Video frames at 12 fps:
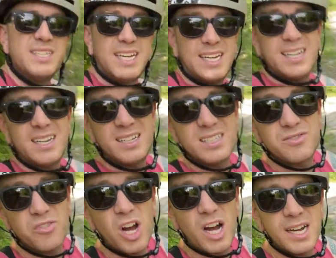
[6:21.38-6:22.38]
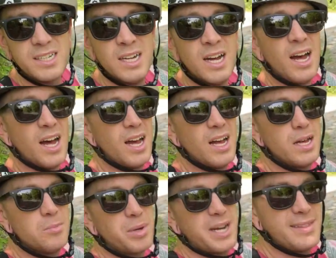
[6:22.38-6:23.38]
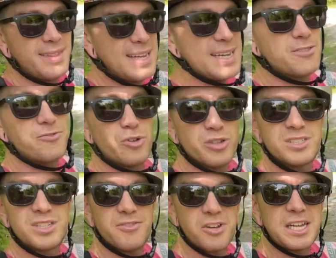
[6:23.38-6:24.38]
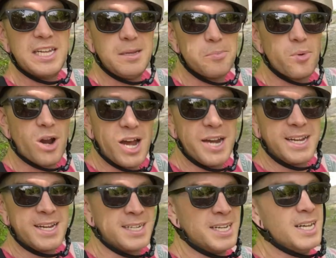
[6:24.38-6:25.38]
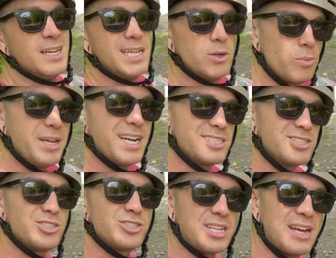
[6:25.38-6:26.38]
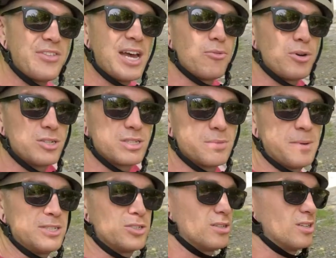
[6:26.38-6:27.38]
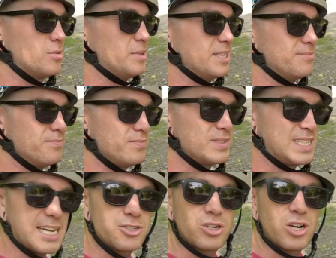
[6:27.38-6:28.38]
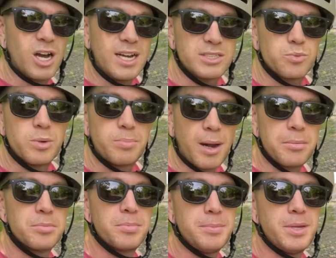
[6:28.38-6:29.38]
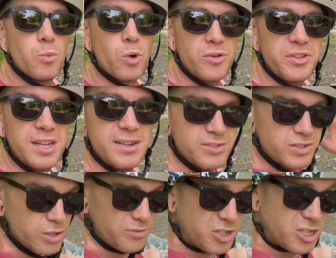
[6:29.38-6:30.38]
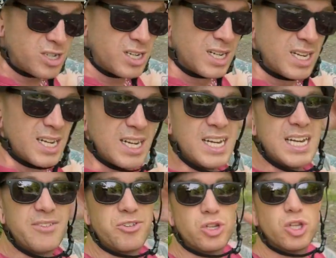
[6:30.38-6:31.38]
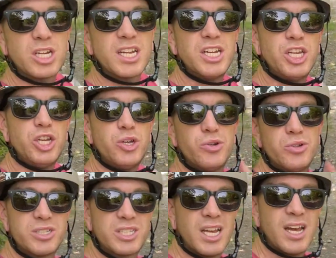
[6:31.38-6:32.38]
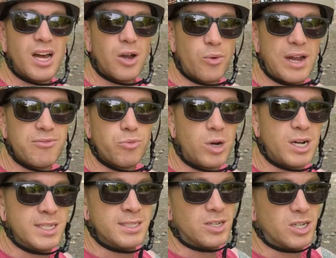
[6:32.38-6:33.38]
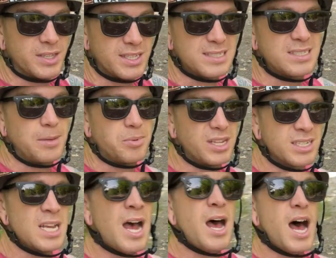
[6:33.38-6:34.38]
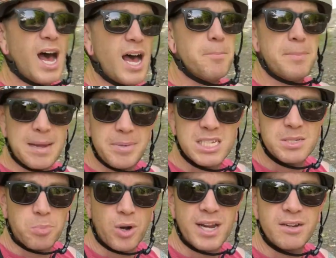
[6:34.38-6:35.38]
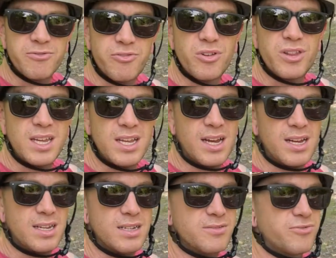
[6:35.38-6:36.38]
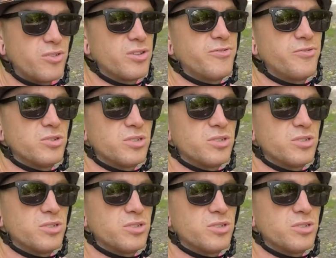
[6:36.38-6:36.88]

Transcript: it, it is fine. Um, but I think for the stuff I keep riding, it would be nice to just have that rear suspension a little bit. The extra cost would probably be worth it. So if you're if you're looking to use a Revv 1 on this type of things, uh, maybe spring for the, uh, for the full